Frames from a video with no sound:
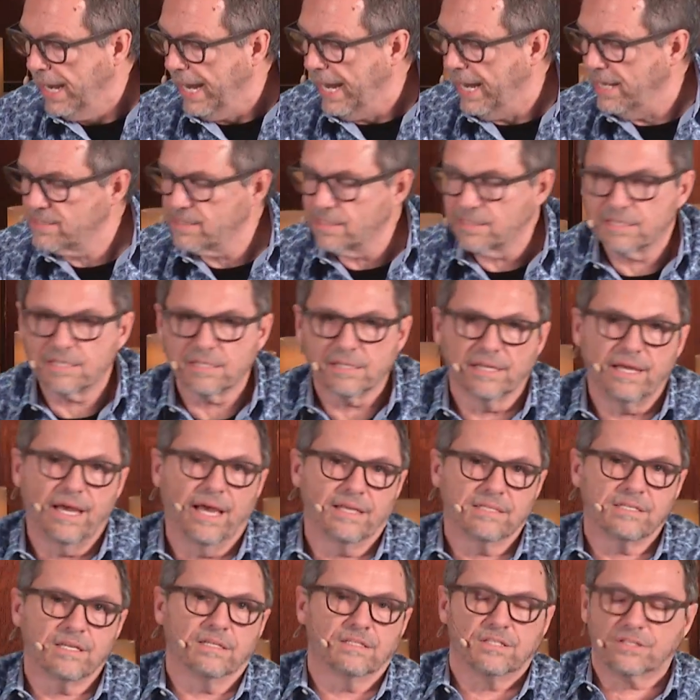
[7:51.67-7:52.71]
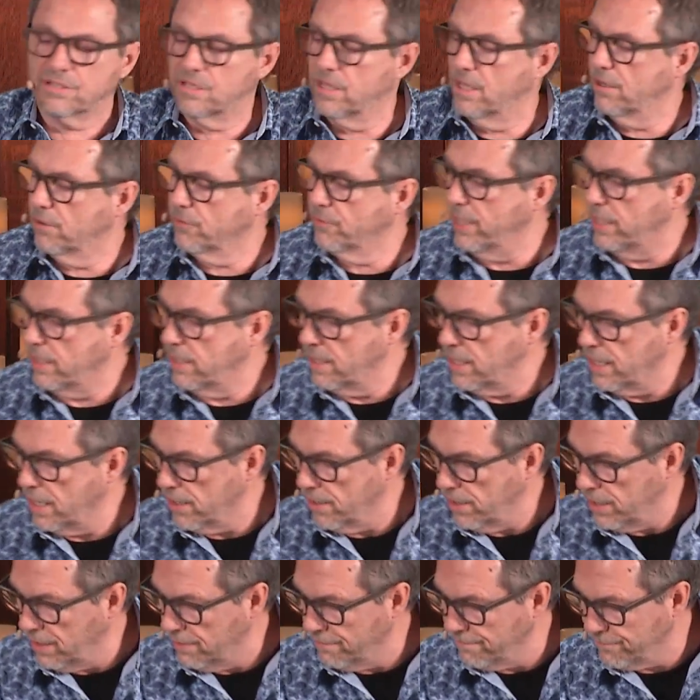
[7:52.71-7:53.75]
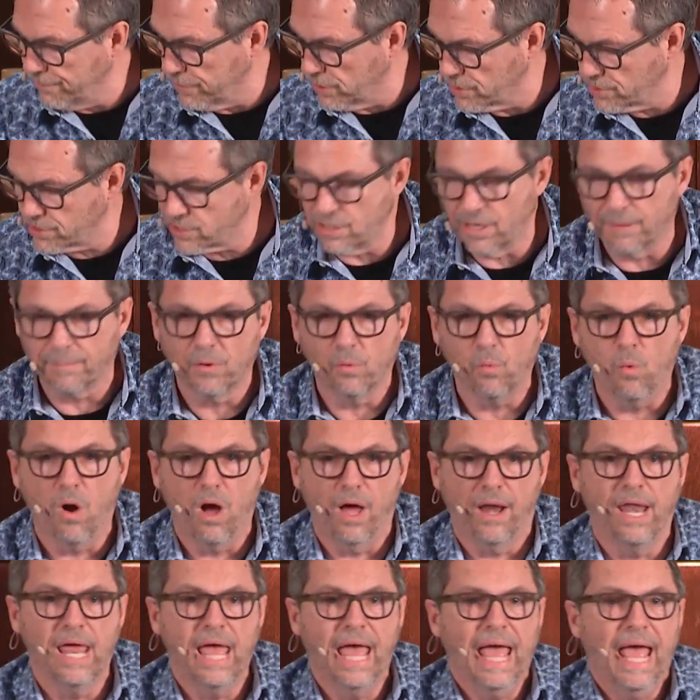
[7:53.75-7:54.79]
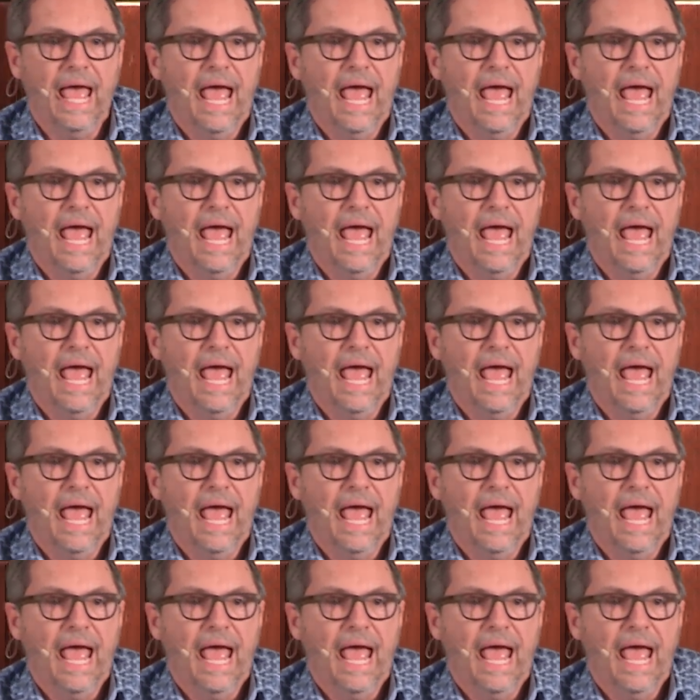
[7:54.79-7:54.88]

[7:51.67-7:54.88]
as it's written there in verse number 1.